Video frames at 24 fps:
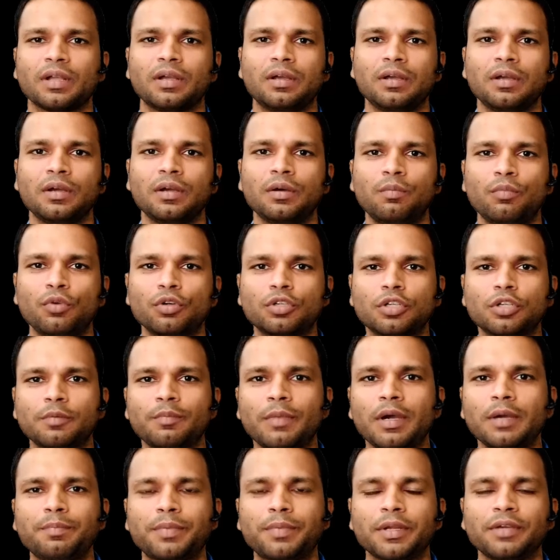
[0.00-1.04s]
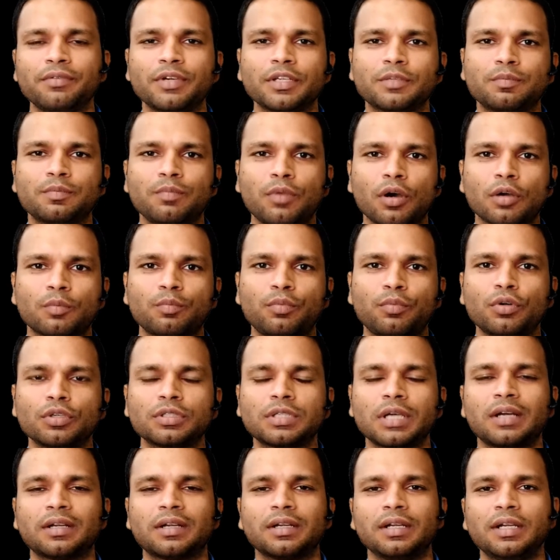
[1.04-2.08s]
Most of my previous blog posts are
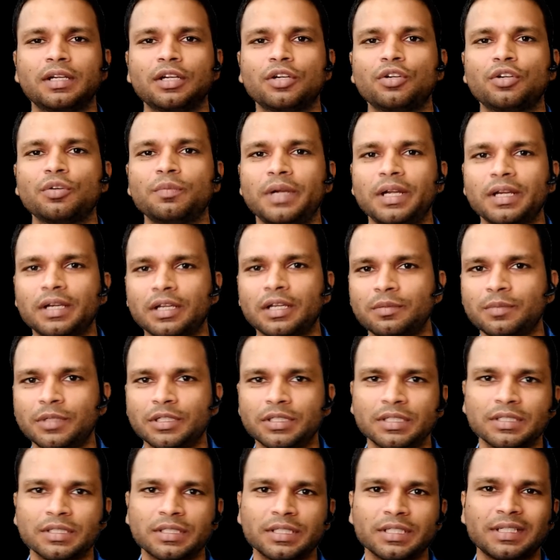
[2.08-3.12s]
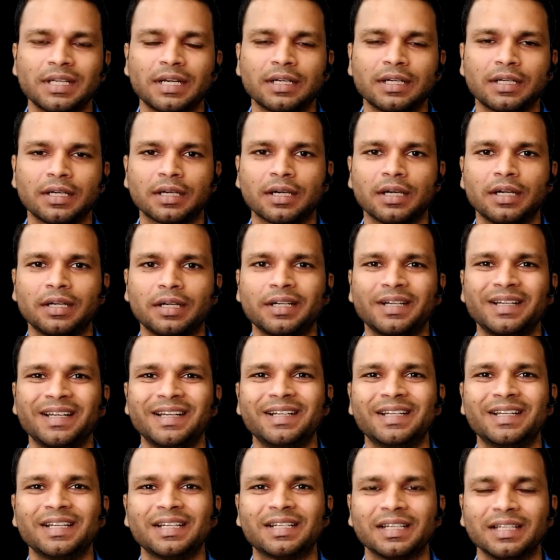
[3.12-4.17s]
related to medical emergencies that occur at a dental
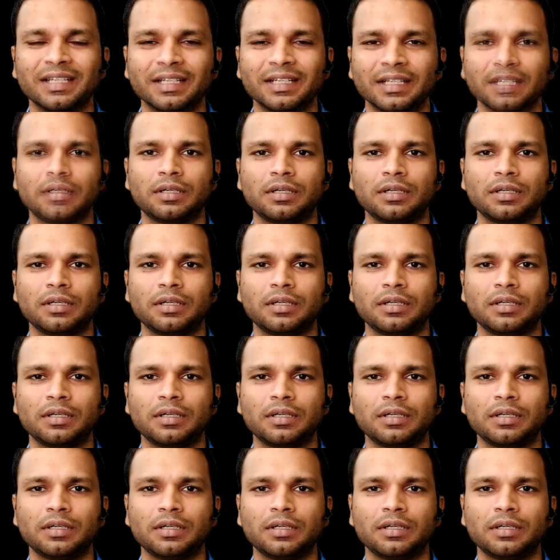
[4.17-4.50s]
clinic.